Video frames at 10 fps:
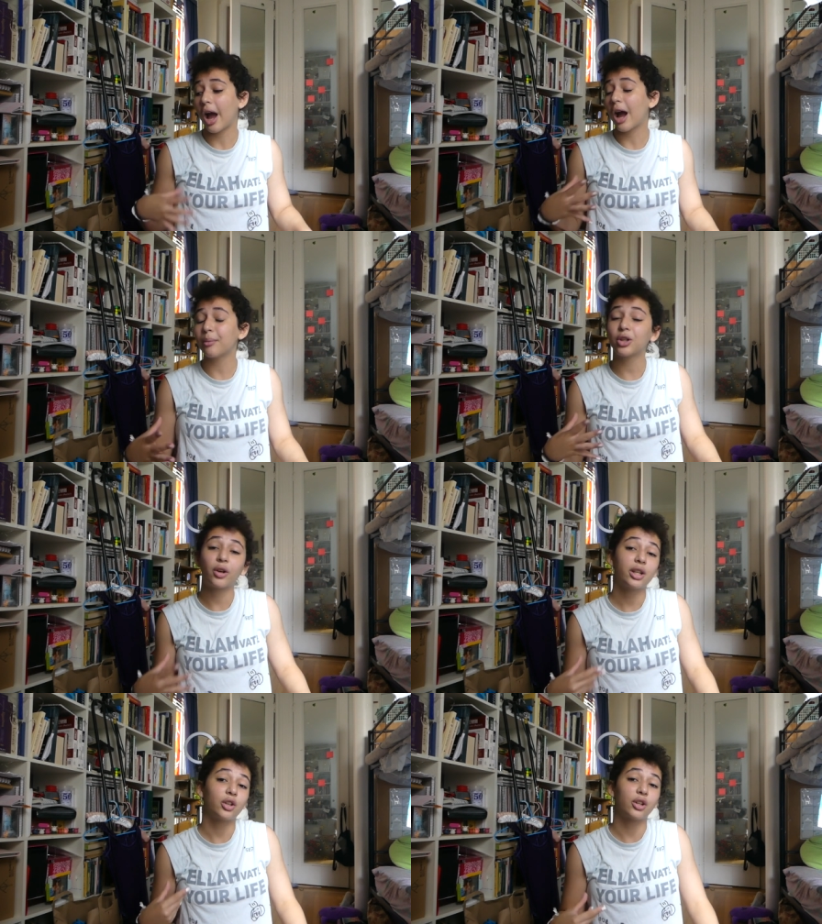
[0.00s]
I'm going to
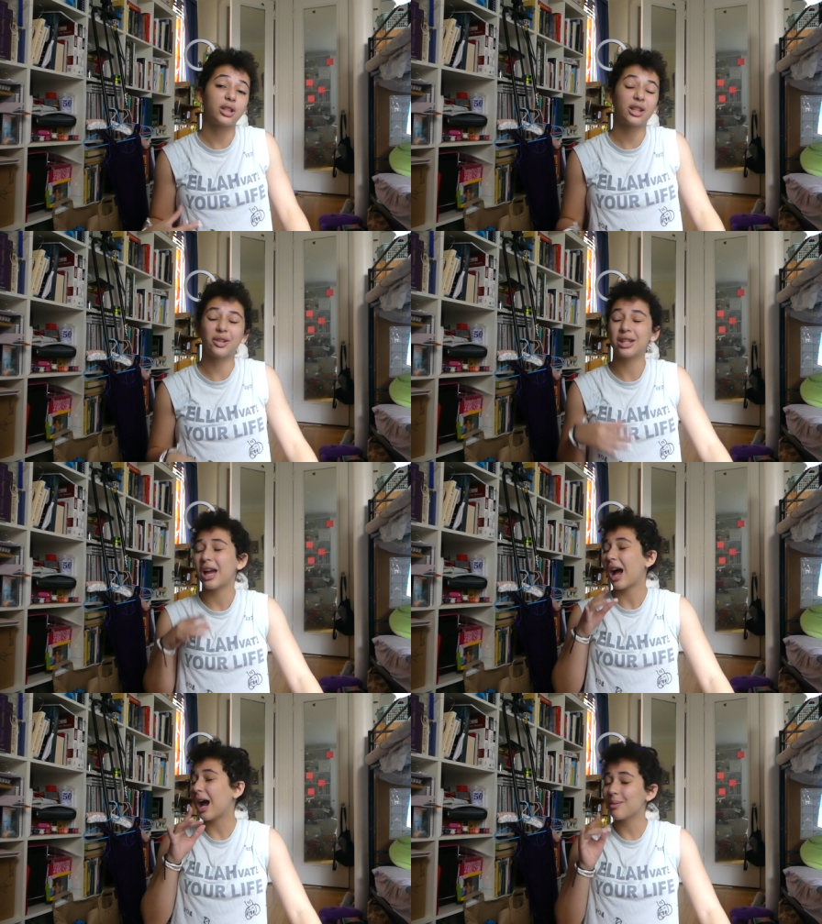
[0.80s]
try these hard skills.
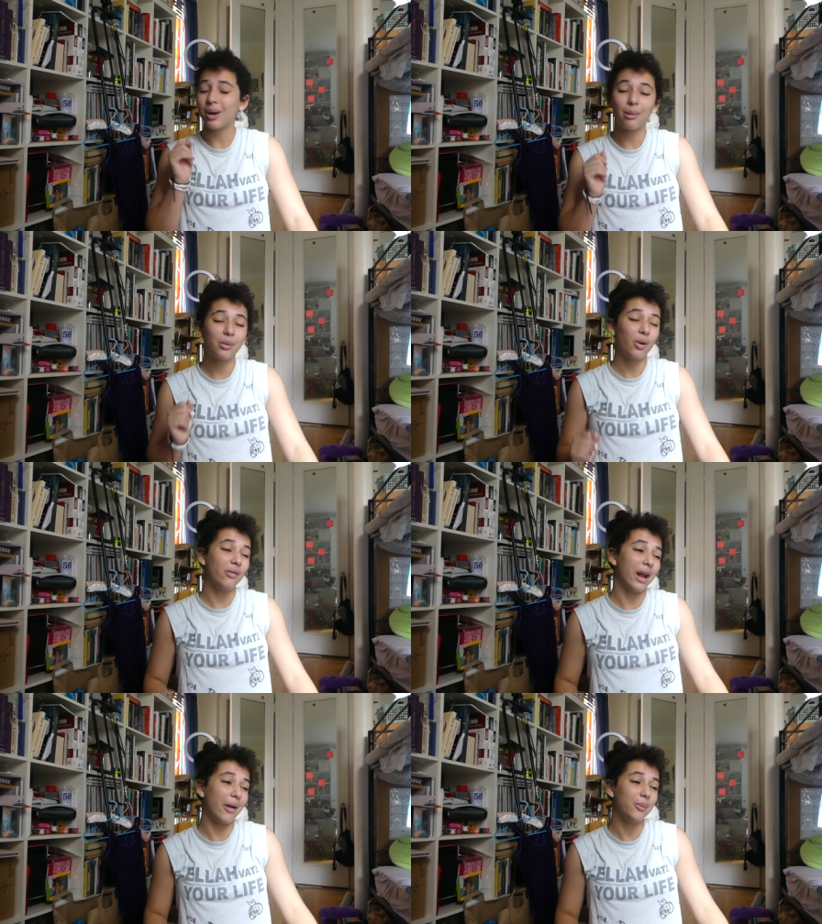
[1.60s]
I probably won't
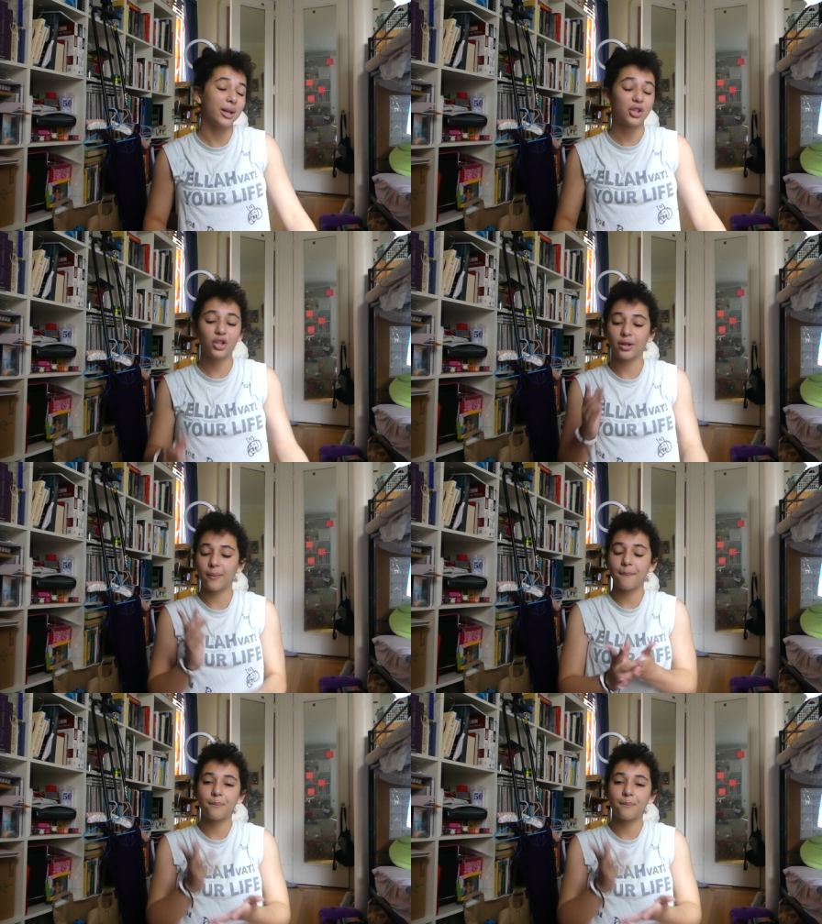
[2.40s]
even have them next year.